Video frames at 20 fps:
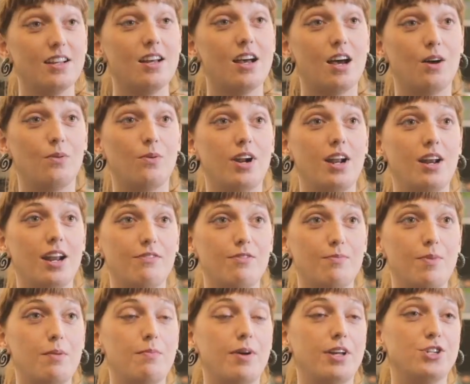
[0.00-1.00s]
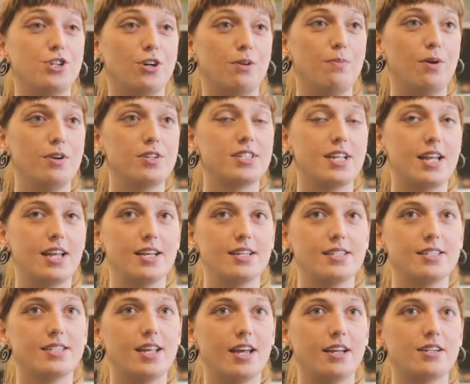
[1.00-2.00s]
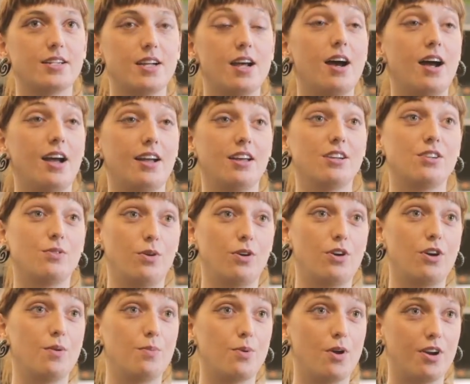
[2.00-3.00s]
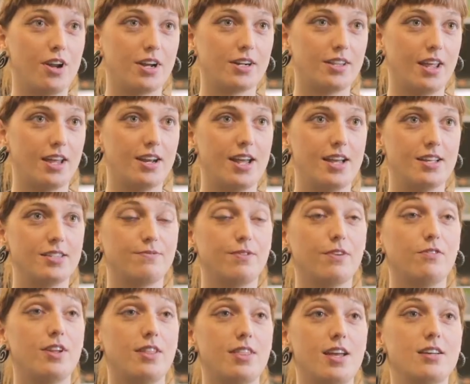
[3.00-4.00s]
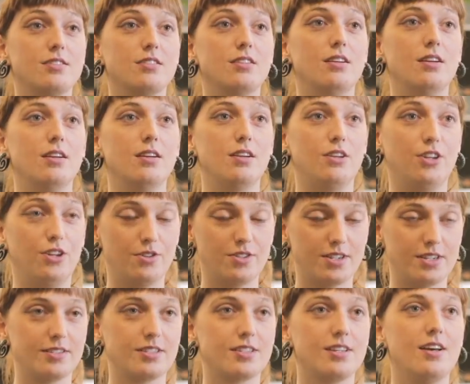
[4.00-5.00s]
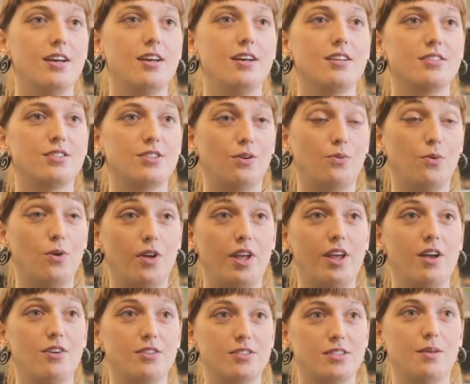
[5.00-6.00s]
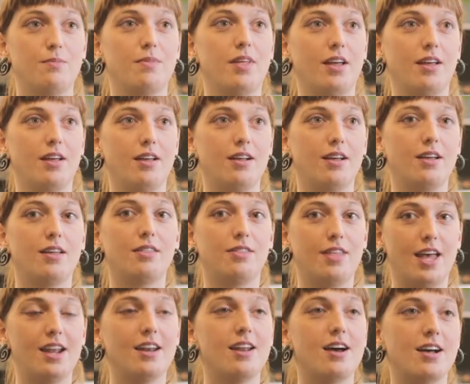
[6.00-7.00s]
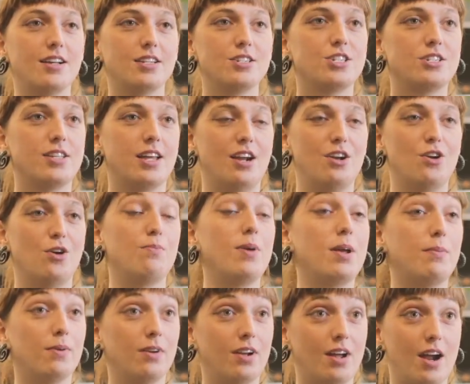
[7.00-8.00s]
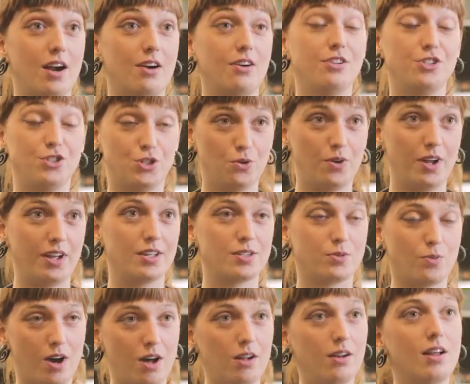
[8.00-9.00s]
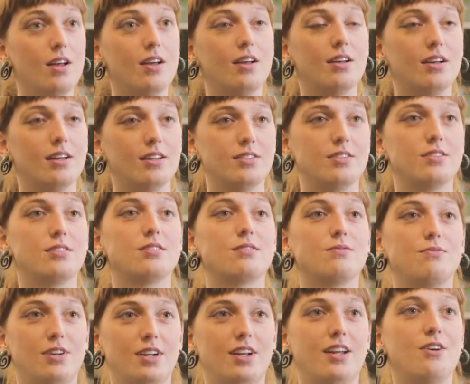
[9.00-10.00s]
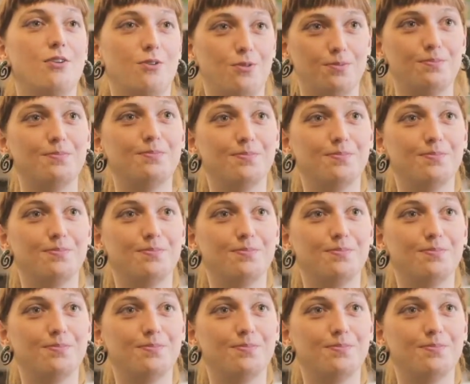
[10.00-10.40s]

What I love about my job mostly is that I get to work on a product that has 50,000 users, so working on something that large that I know people are enjoying as well is really cool.